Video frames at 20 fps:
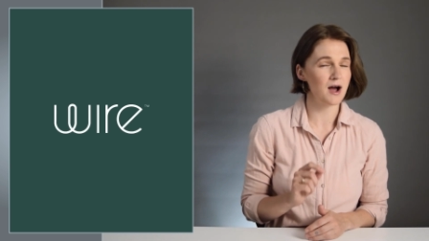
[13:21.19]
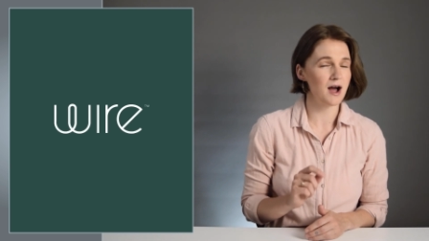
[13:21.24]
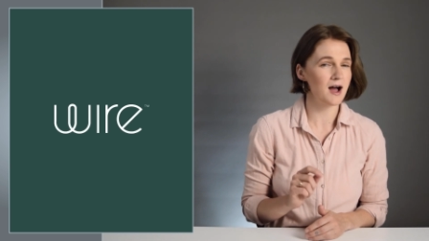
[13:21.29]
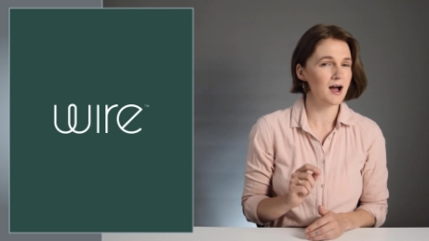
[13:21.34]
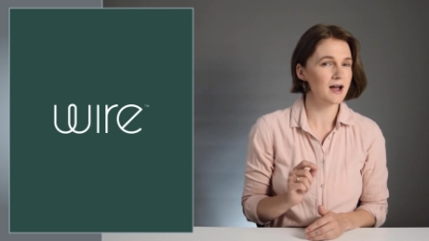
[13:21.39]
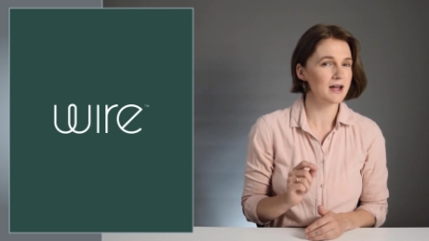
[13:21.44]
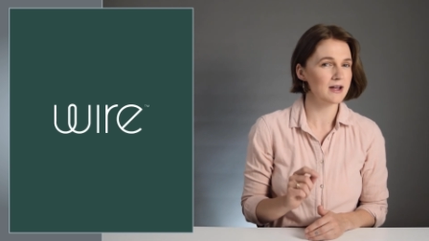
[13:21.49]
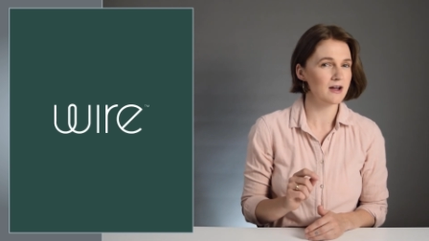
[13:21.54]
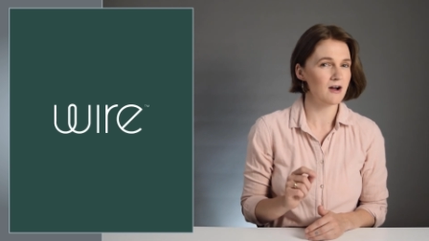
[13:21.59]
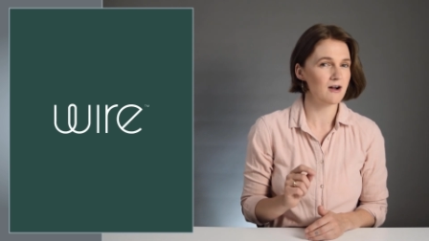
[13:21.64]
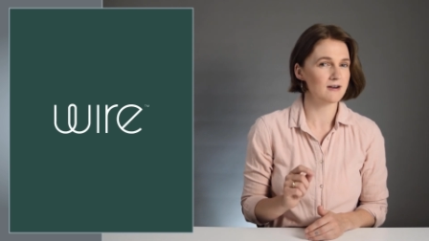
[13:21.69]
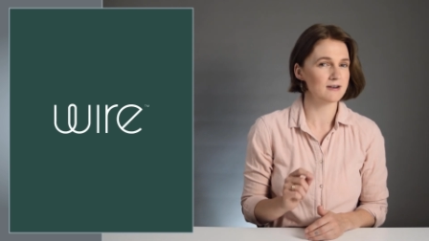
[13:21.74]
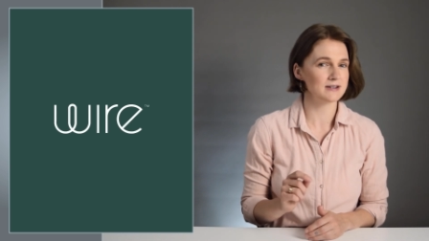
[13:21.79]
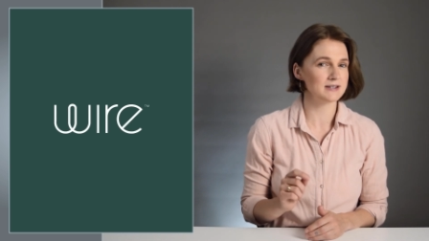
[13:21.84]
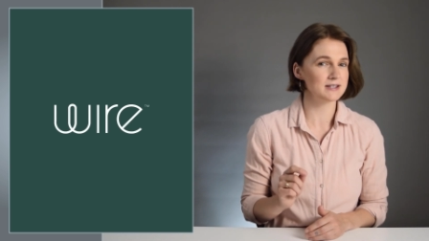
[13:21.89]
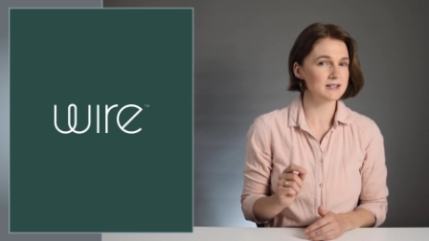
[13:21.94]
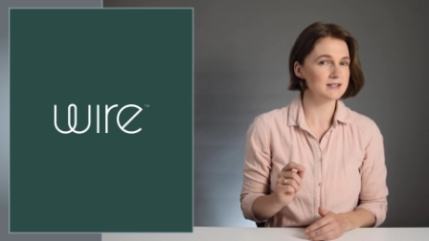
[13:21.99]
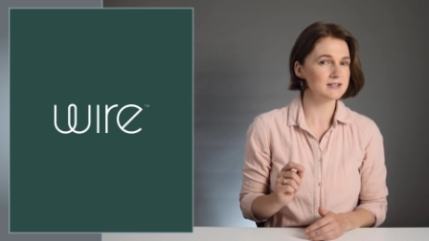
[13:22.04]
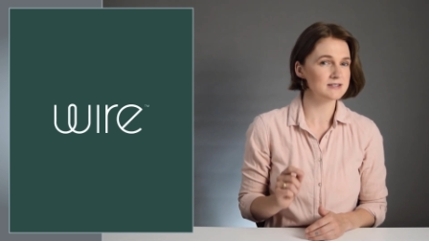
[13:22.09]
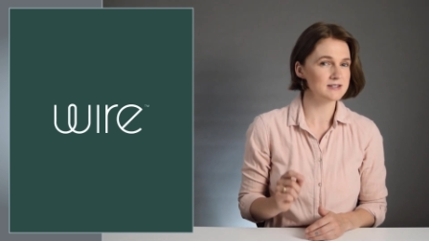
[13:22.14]
I R
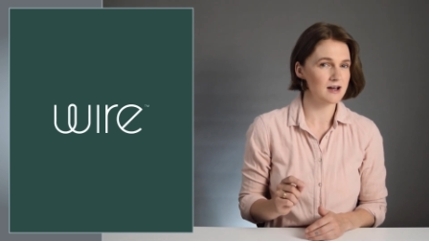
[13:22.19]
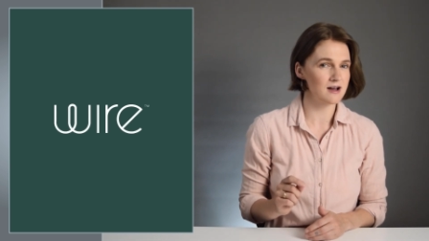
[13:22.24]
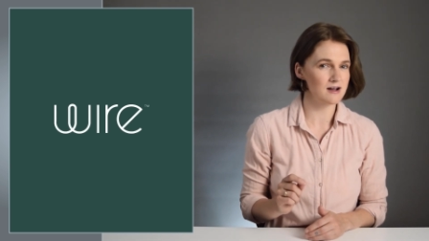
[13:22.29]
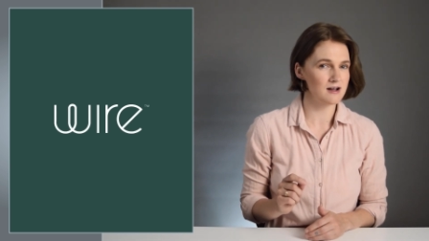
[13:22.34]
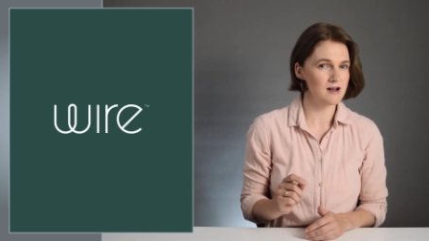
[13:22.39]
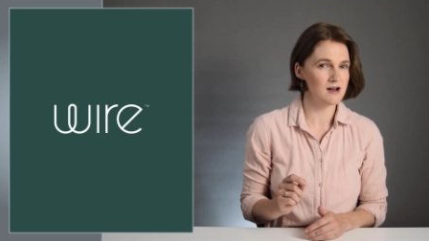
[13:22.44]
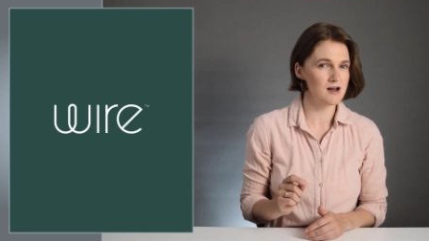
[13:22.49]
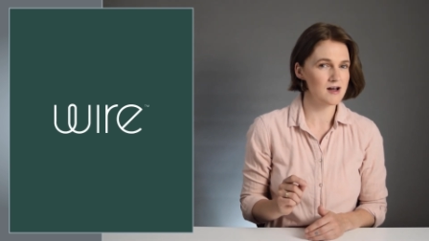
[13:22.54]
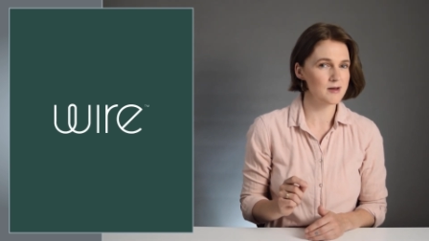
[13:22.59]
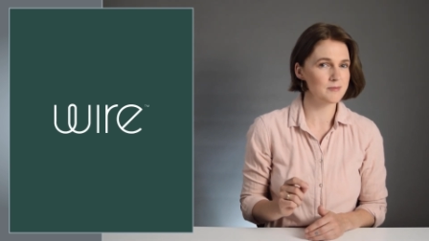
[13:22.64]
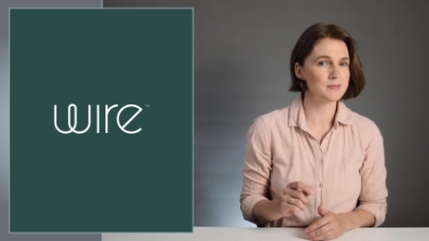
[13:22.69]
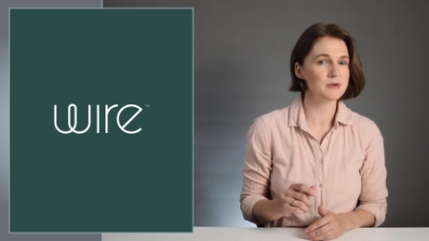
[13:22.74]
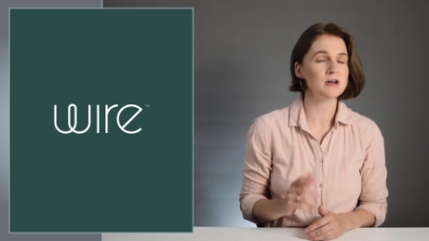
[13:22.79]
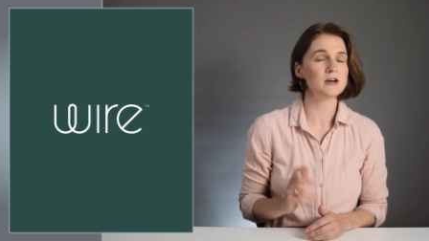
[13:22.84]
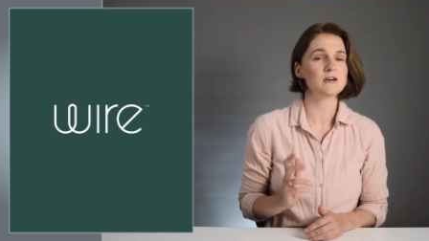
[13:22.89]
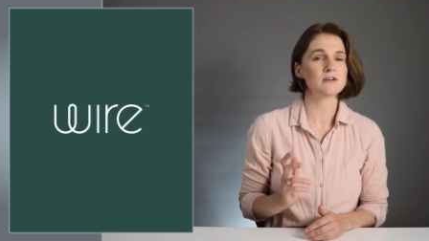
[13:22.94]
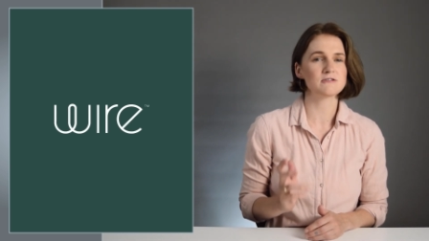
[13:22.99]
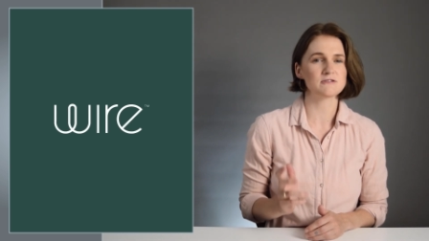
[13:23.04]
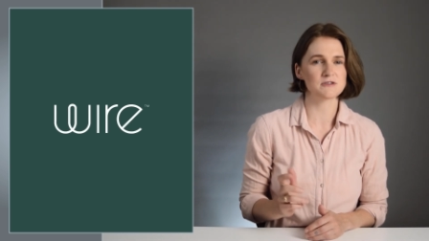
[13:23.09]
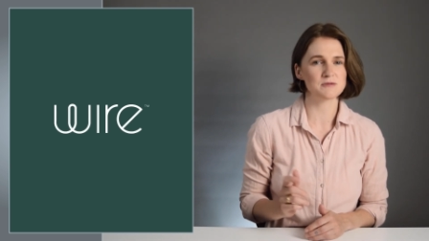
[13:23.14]
E.com,
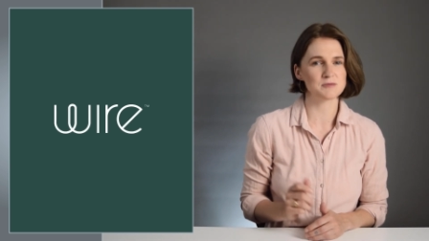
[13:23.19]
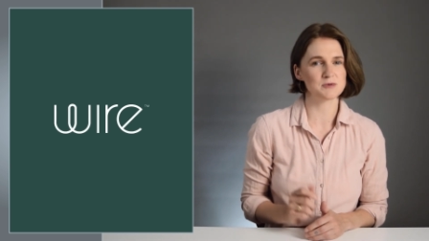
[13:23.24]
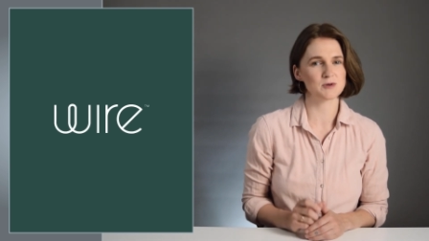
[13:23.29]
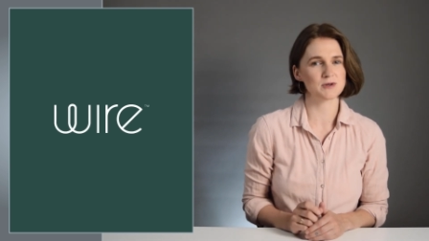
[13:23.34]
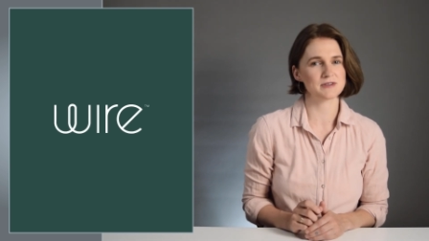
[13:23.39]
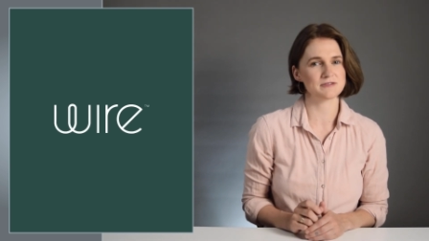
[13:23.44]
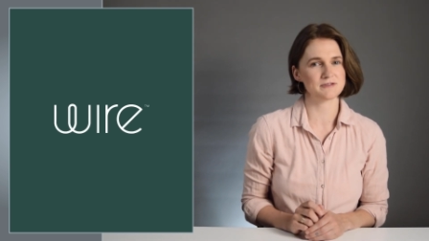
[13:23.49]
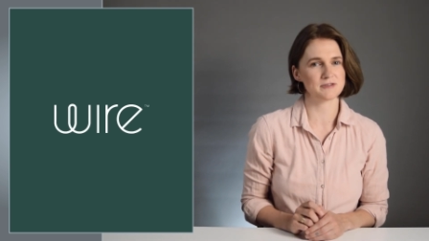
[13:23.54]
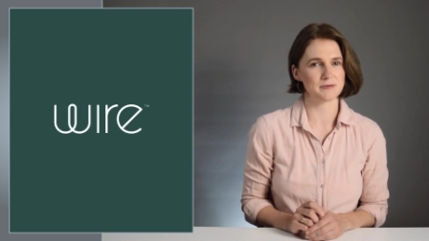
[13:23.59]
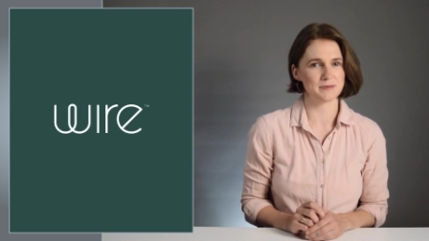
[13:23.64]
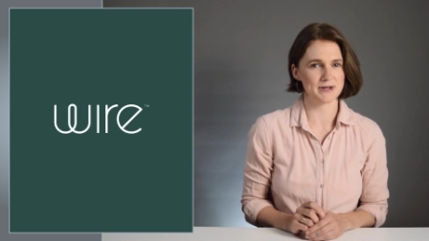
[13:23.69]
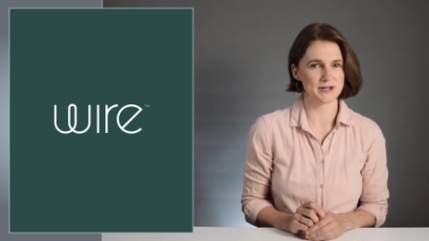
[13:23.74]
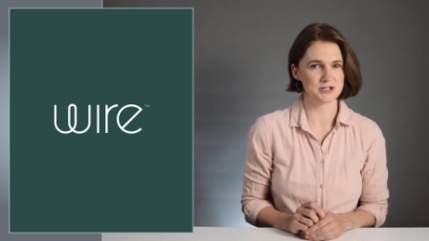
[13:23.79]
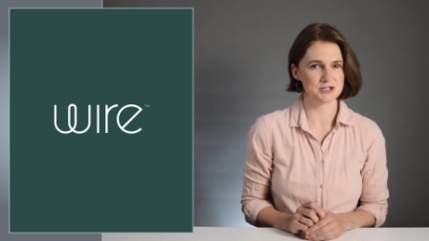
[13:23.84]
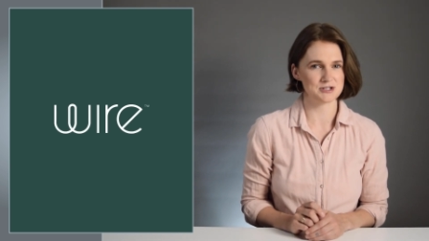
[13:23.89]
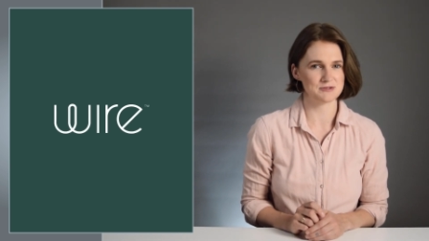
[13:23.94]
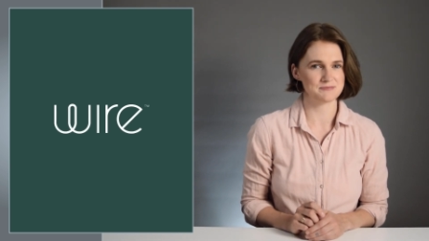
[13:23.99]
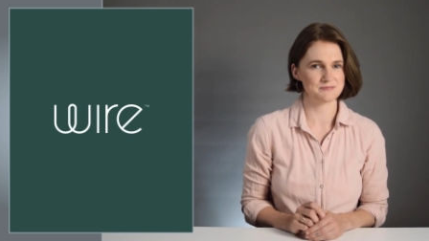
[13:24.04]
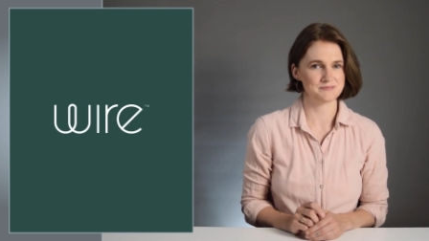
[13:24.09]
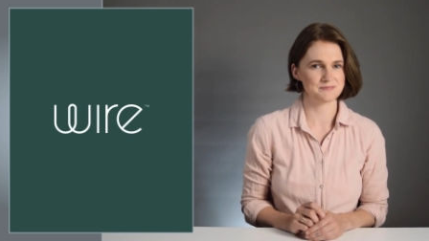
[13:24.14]
for more
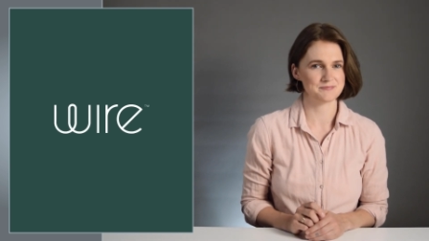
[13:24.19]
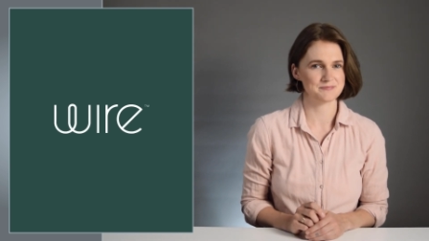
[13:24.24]
information.